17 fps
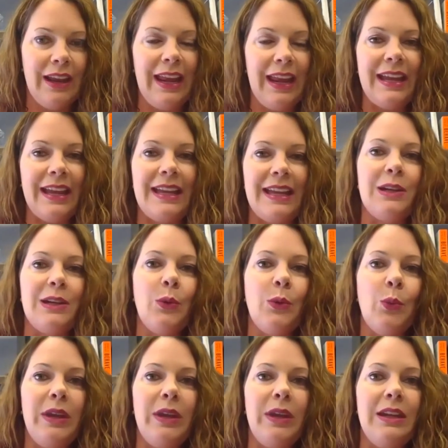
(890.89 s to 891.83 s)
and
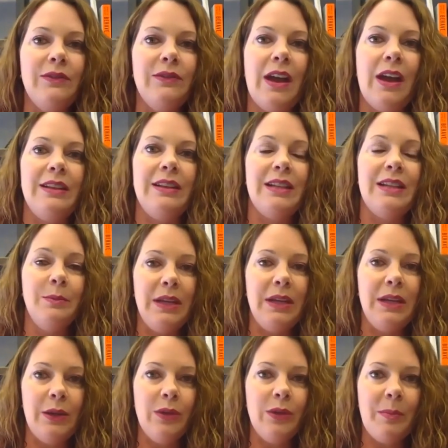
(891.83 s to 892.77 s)
we've done
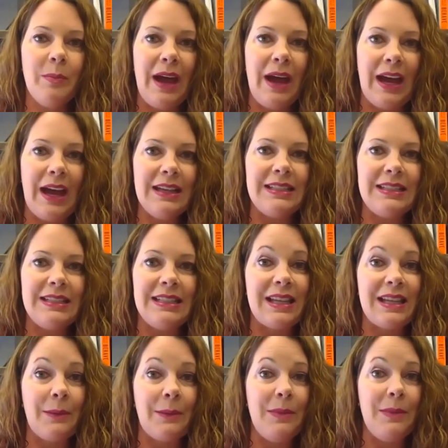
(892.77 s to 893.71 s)
bingo in the past. It's
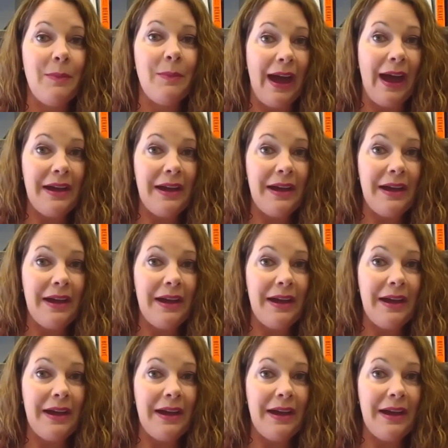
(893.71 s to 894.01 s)
coming back.